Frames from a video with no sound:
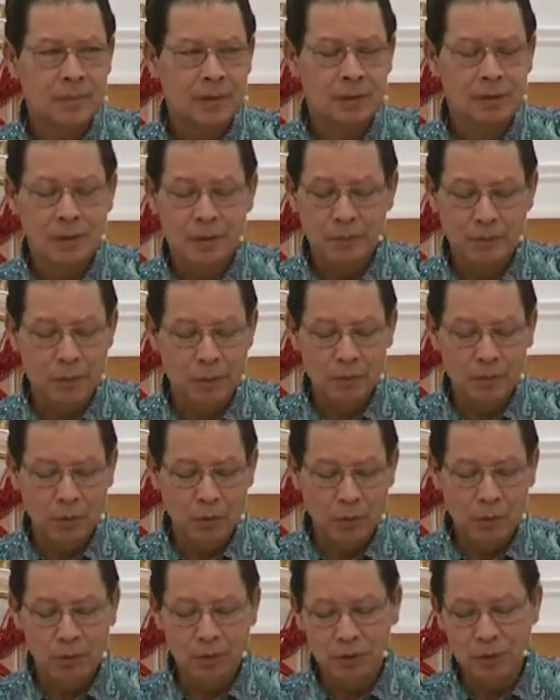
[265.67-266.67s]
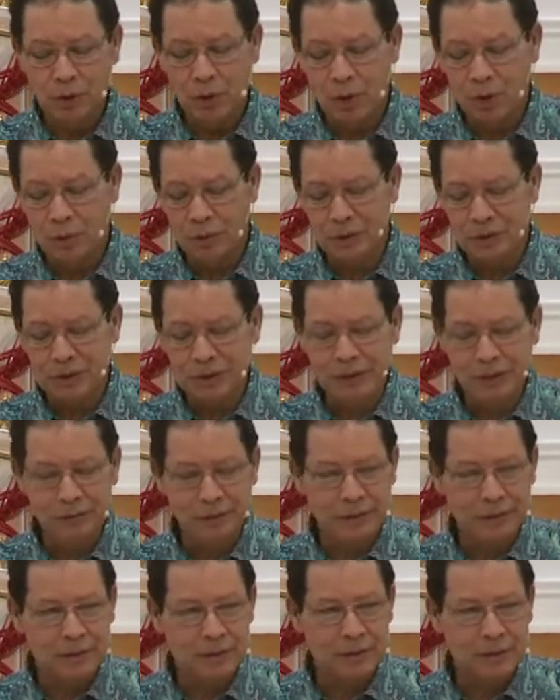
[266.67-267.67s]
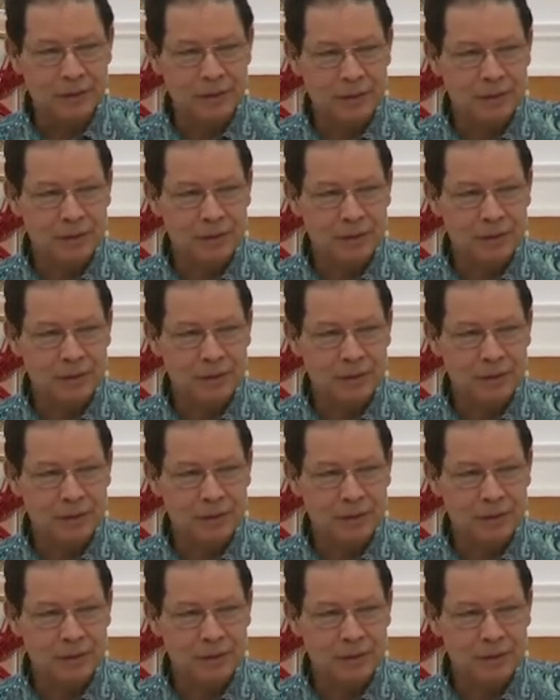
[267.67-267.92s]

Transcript: Some folk don't want you always in their face.